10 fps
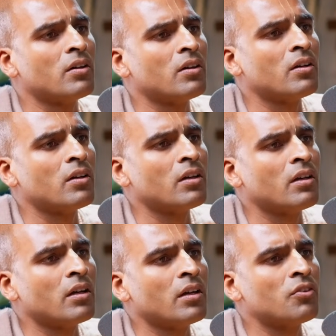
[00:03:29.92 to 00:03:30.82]
Okay.
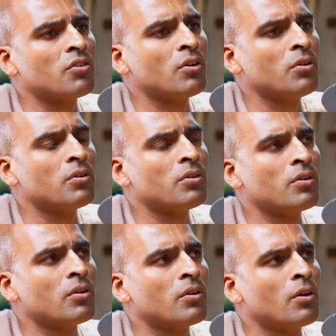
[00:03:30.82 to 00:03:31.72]
And so,
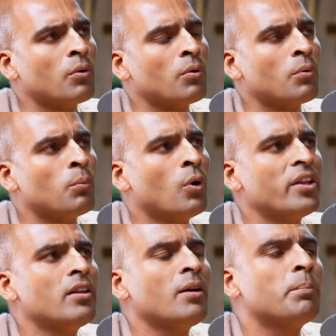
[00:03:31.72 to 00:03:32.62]

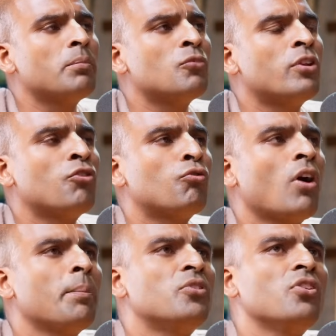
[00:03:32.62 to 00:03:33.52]
what the
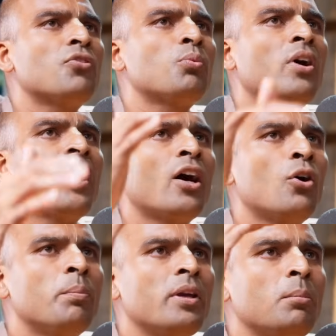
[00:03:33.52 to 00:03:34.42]
disruptors were
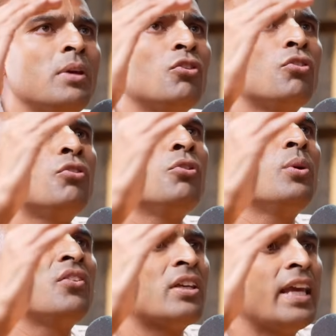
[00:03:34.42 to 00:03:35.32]
helping me to do
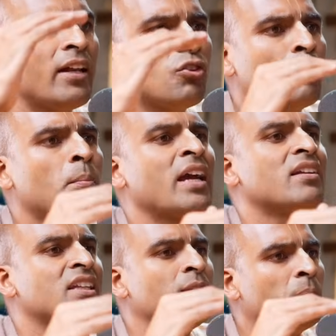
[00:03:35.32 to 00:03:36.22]
is get to my
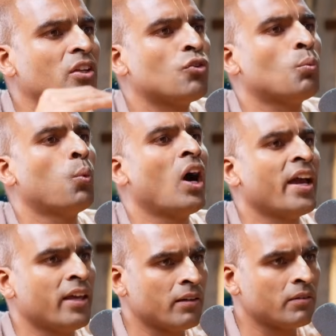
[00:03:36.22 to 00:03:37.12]
deepest
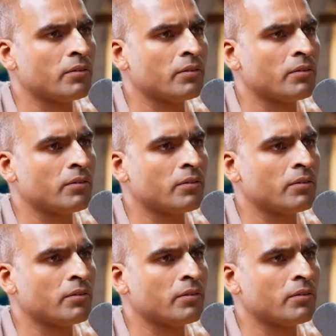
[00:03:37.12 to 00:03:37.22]
why.